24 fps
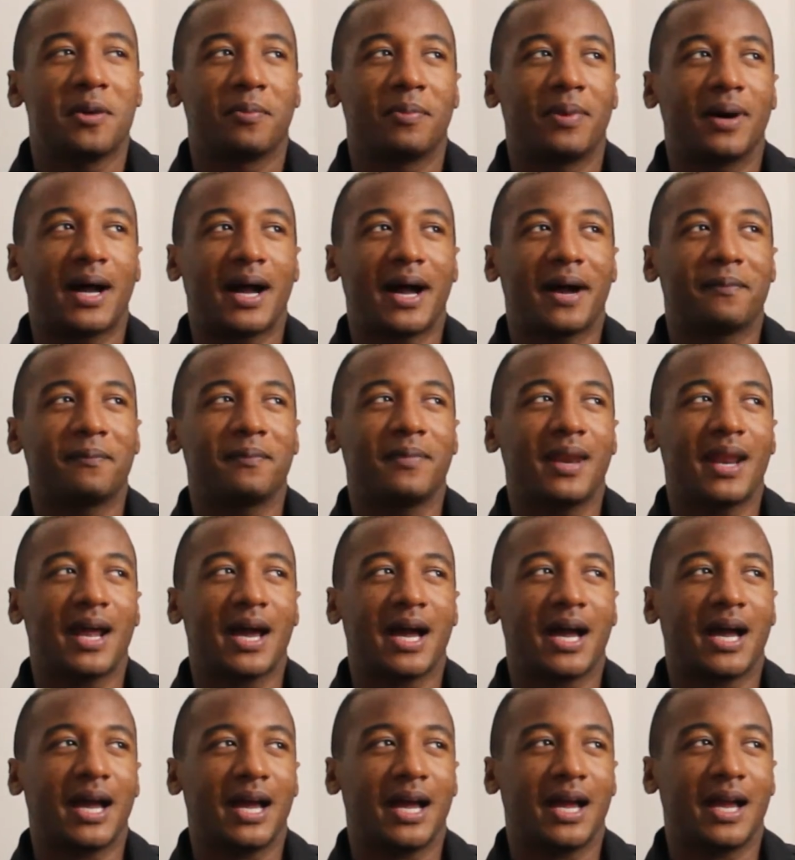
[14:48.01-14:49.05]
But I'm
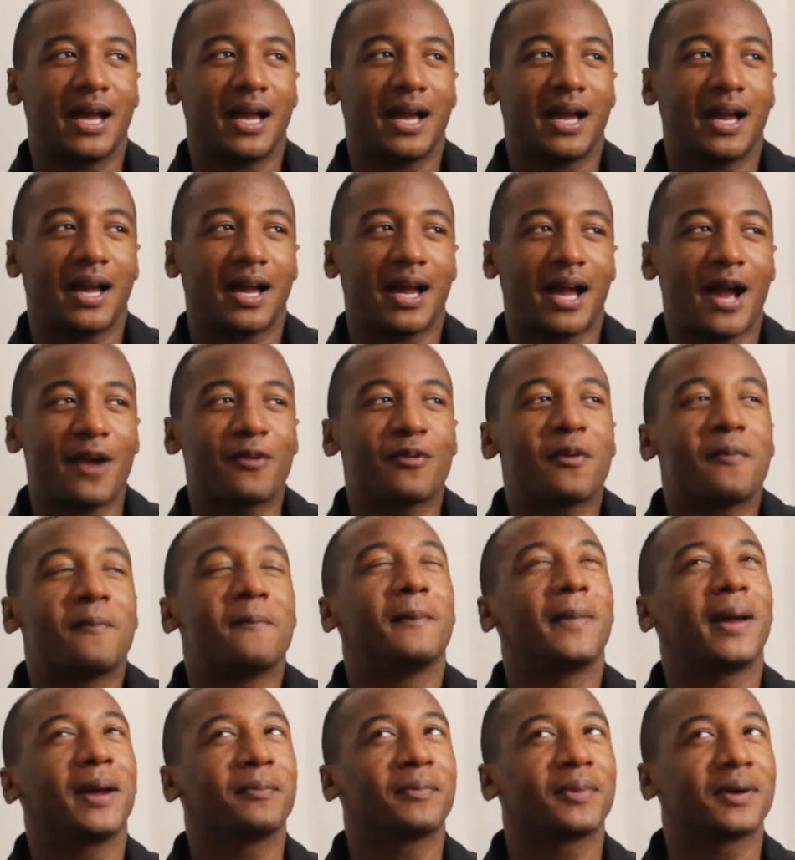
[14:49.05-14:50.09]
not. I
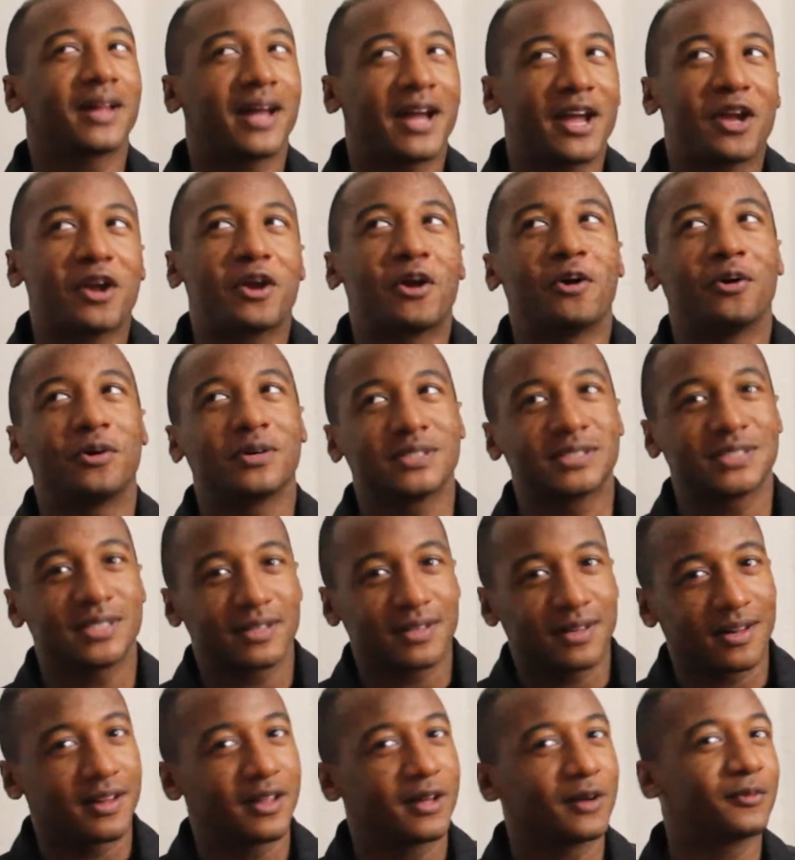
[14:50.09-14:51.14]
remember like going to the
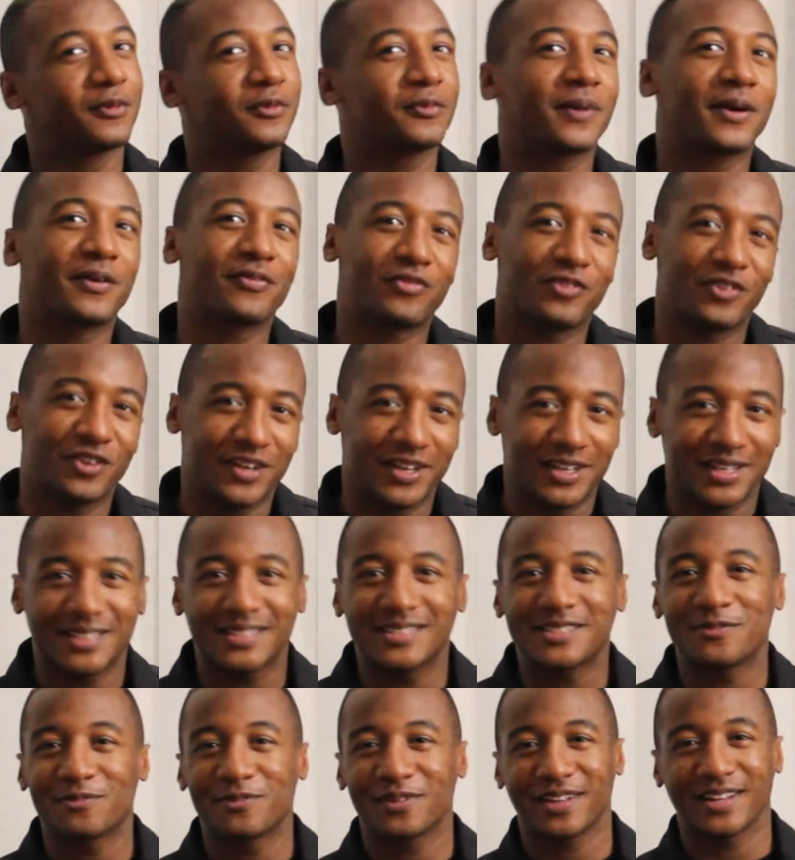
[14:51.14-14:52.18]
club with my
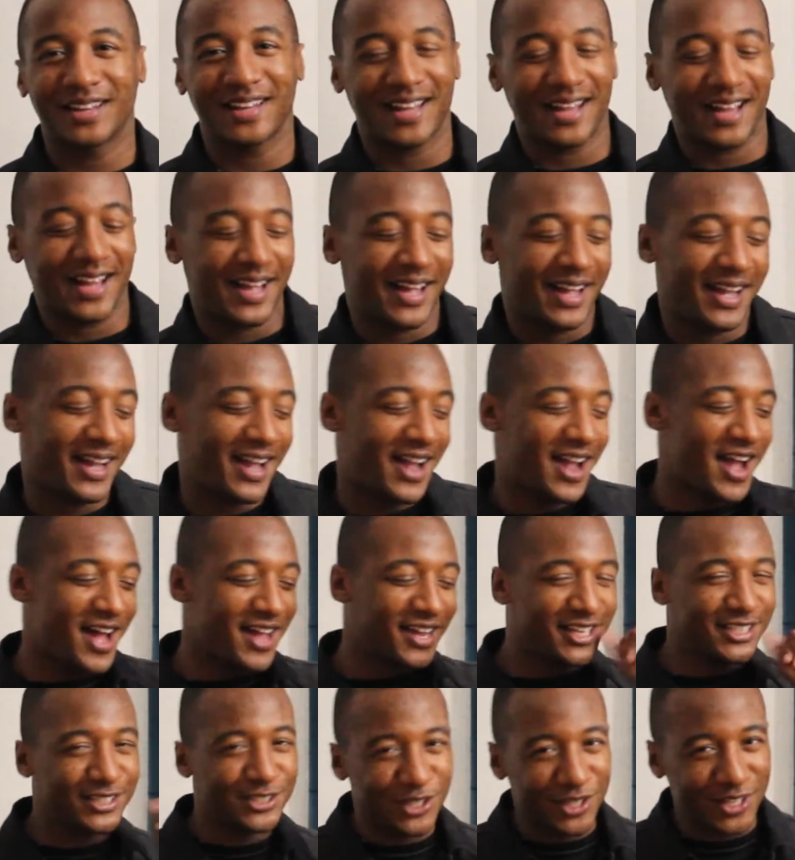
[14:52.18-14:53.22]
friends and being like, oh,
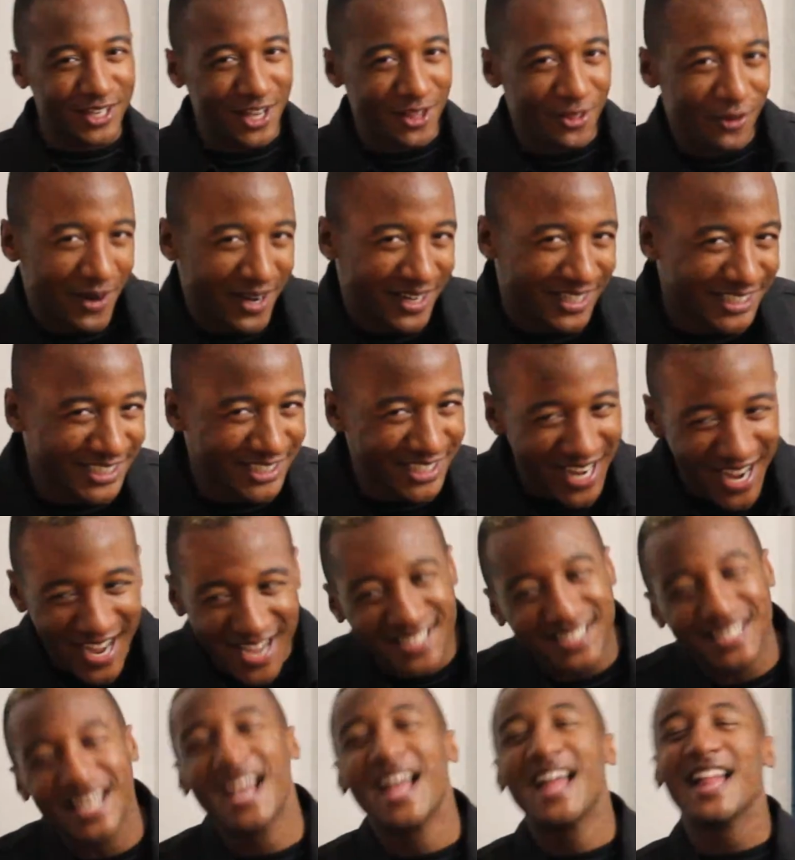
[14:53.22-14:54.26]
let's do another round of shots.
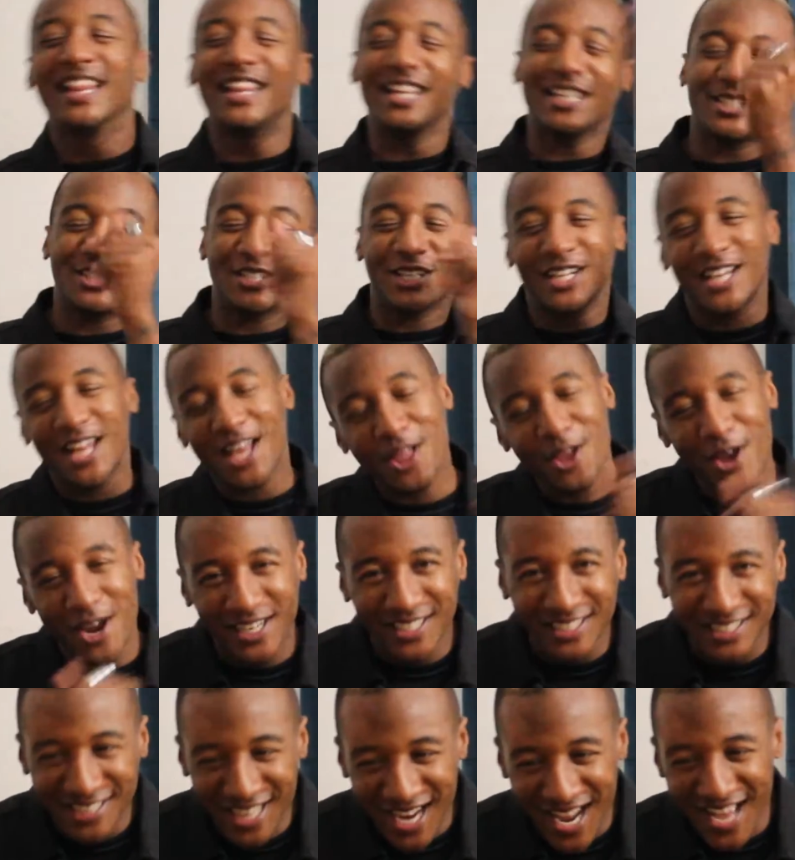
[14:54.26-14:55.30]
Let's do another
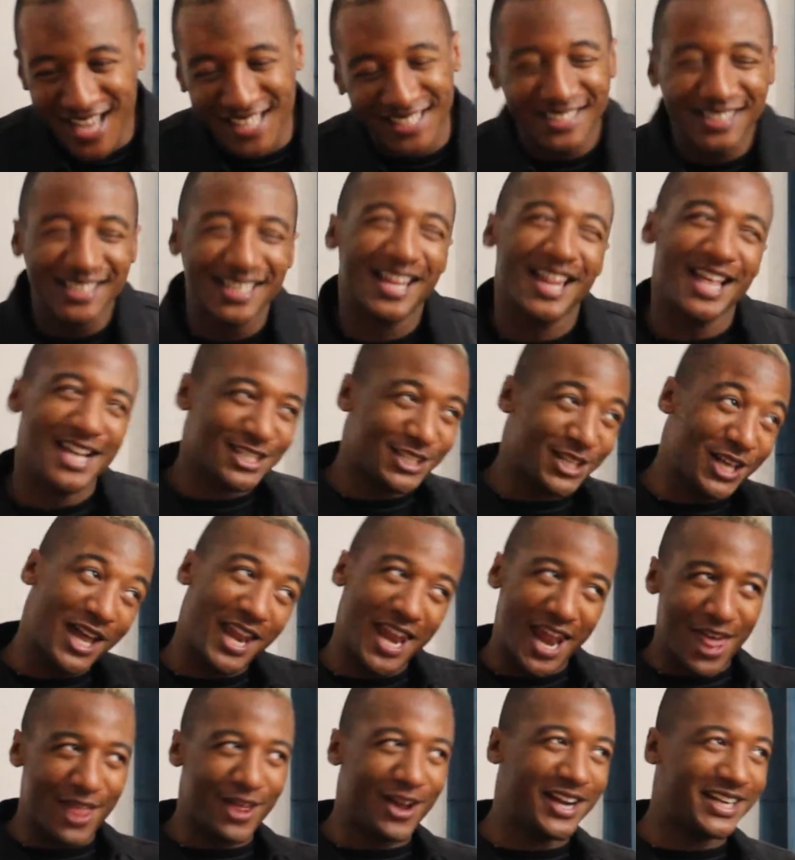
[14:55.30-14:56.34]
round of shots. Let's do
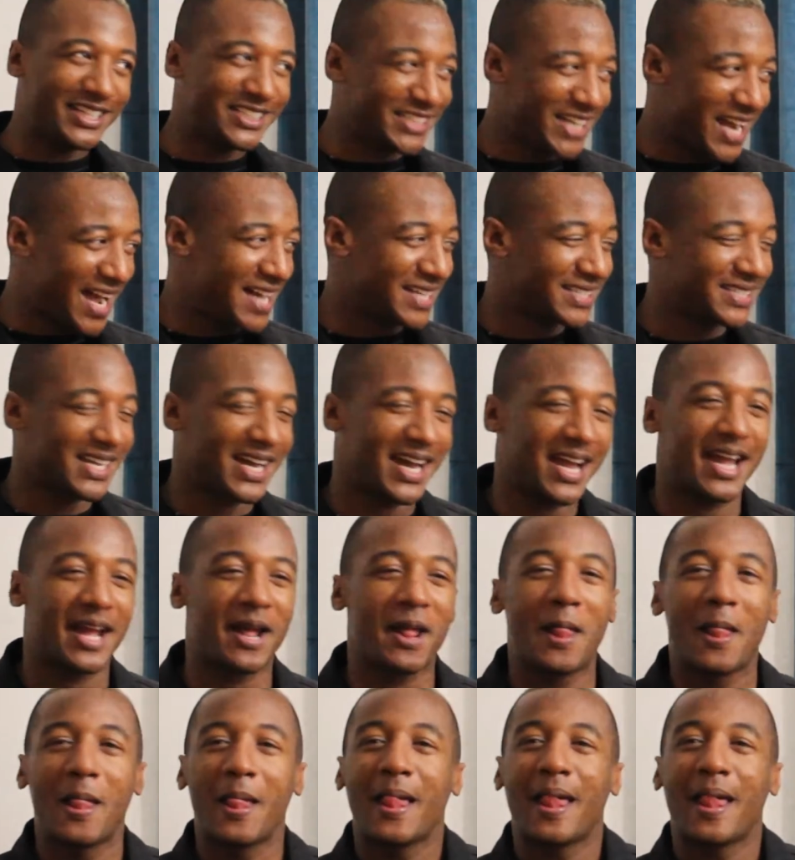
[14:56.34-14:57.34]
another round of shots. Like,